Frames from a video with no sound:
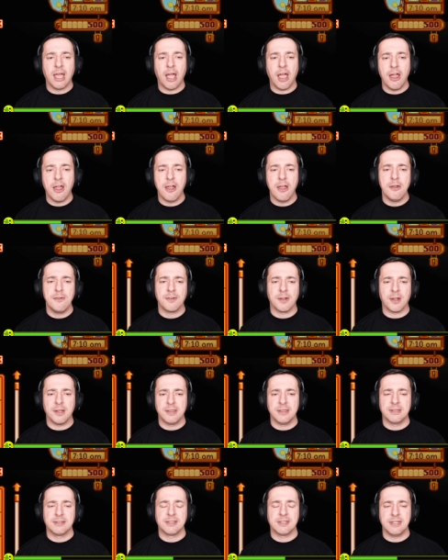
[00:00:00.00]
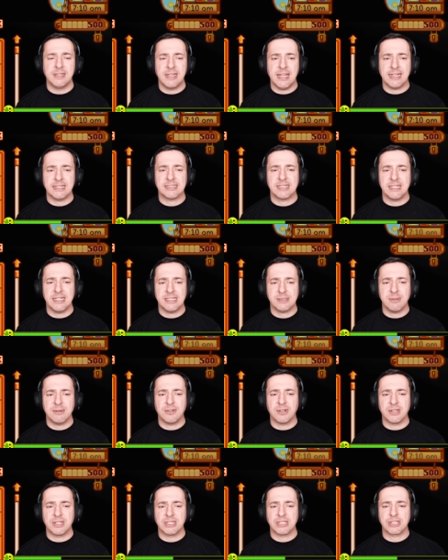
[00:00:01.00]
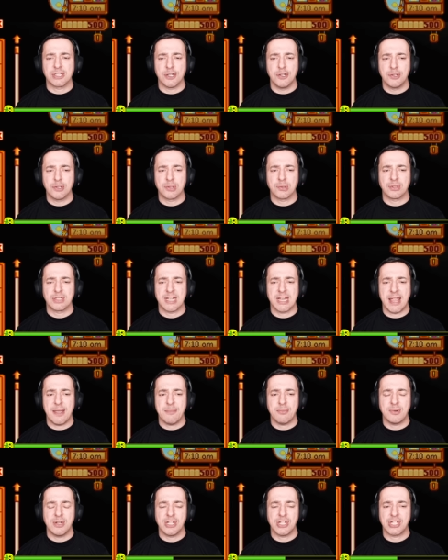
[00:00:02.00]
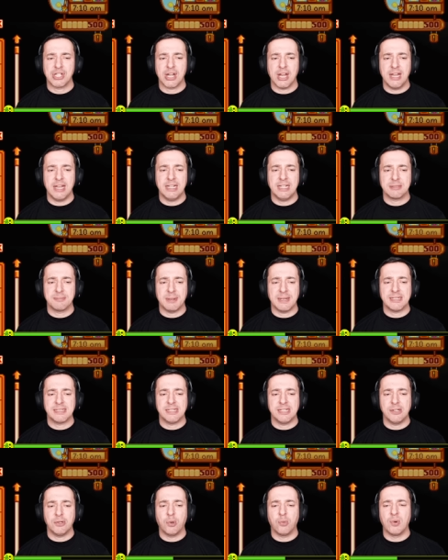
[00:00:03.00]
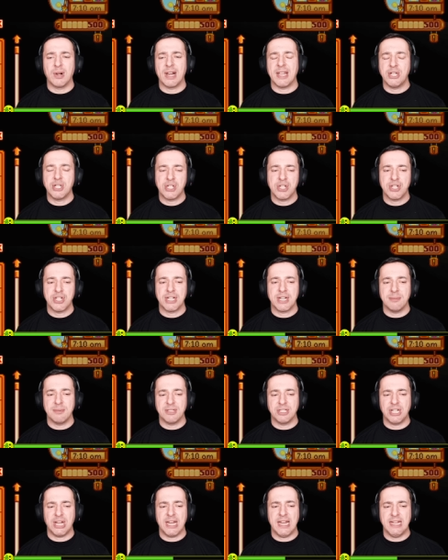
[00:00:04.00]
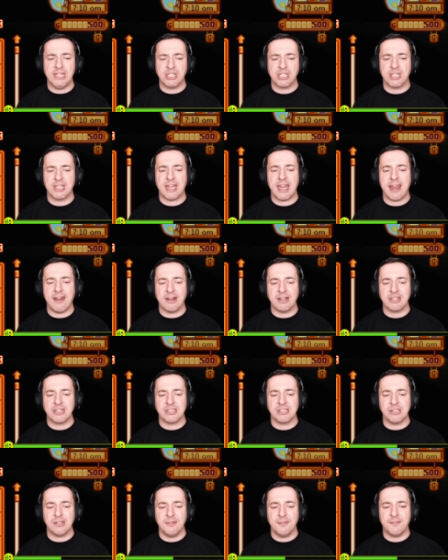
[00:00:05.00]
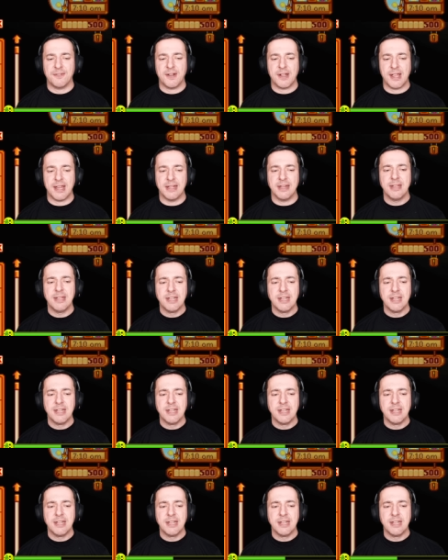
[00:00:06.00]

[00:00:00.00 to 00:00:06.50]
Over to next to this, we've got the social tab, which is basically your relationship with each of the characters that you find.